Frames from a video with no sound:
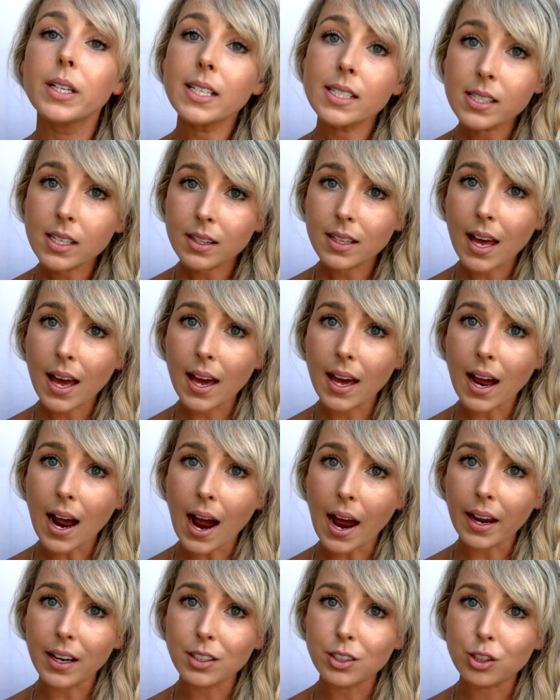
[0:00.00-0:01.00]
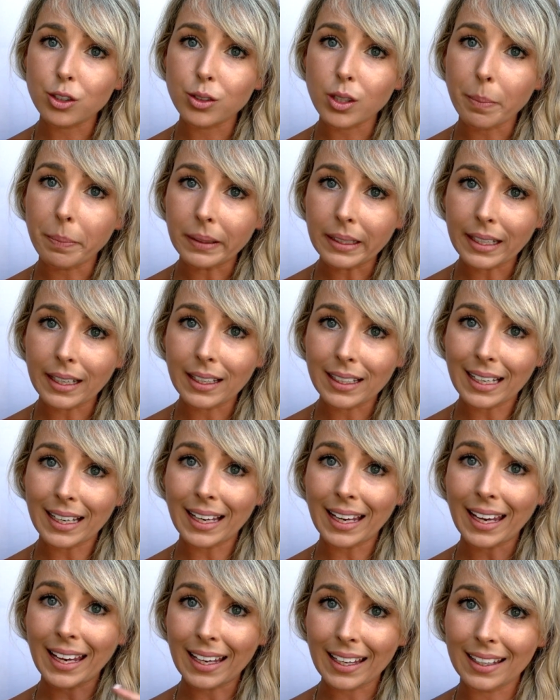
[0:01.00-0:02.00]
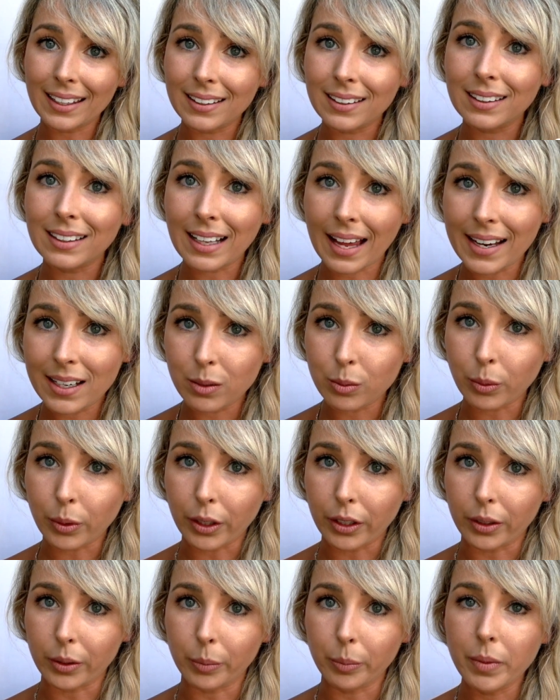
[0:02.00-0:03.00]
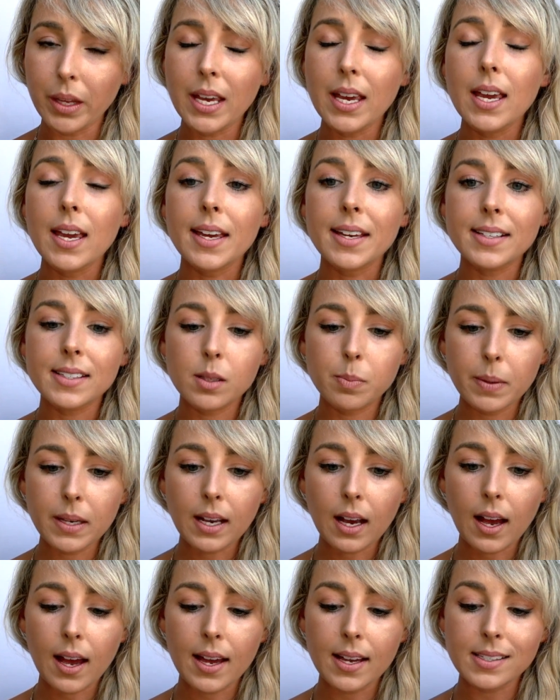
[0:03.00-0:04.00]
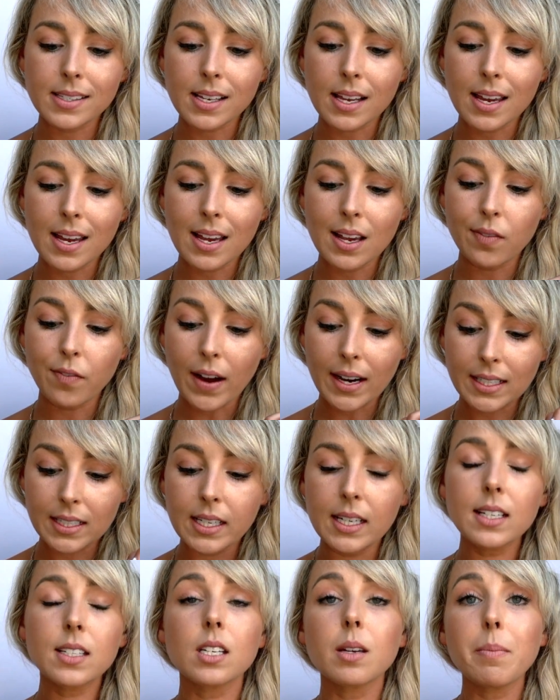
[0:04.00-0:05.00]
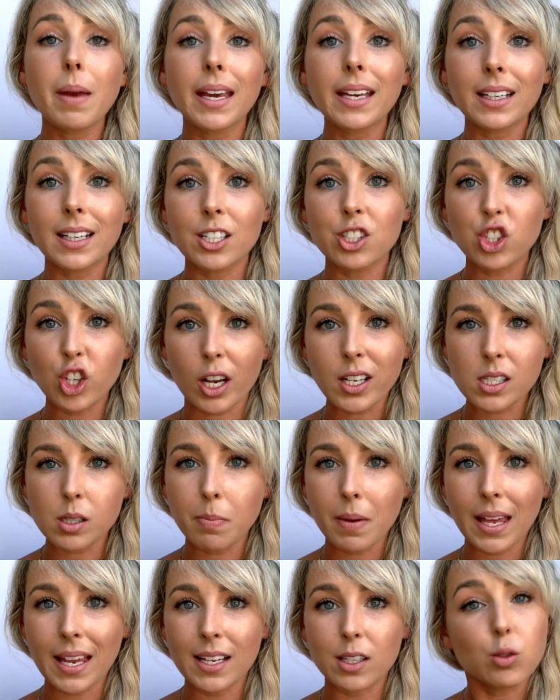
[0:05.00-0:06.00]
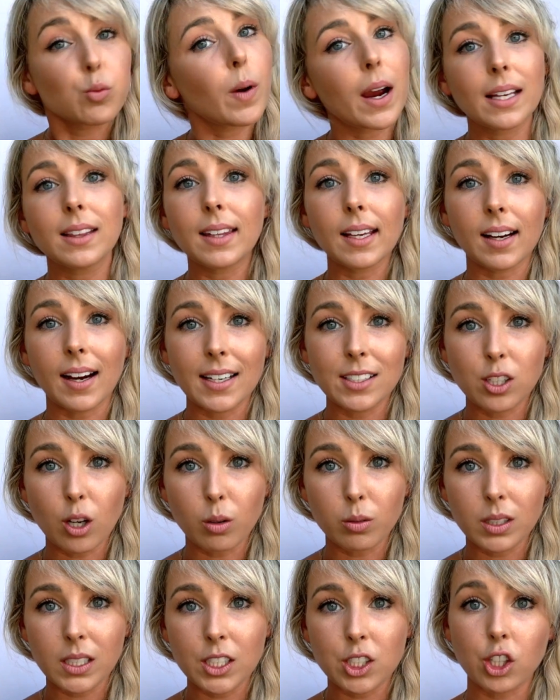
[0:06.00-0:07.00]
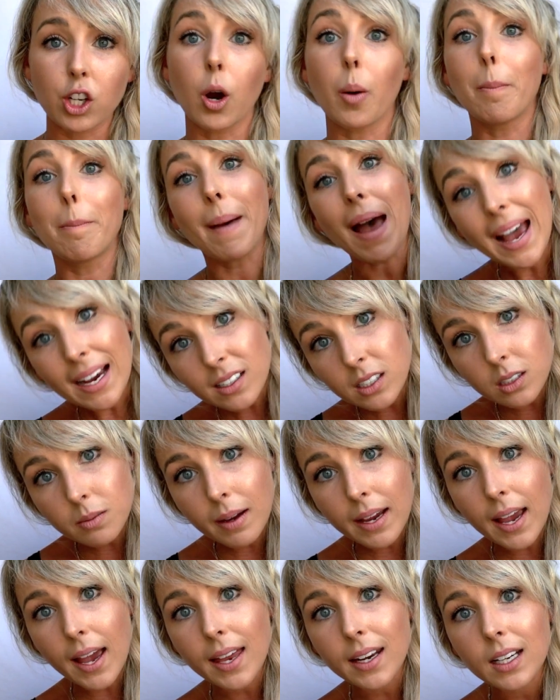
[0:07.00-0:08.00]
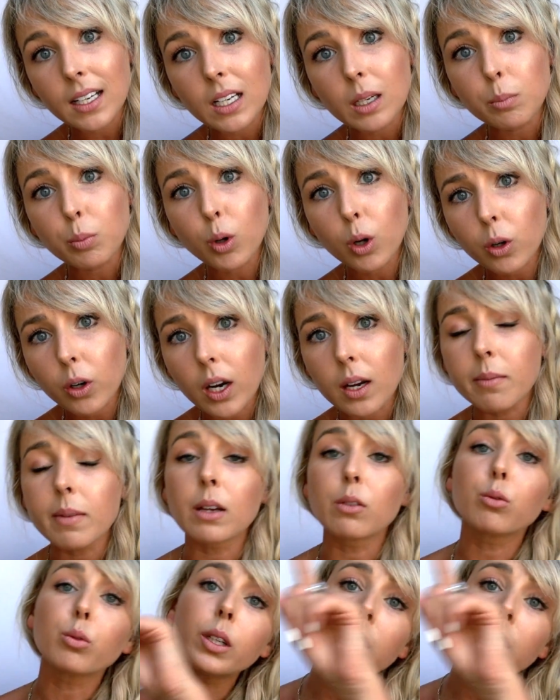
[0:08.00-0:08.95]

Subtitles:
reason that I do the planning in Lightroom is because if I need to make an adjustment, it's right there. I don't need to go back to my editing program and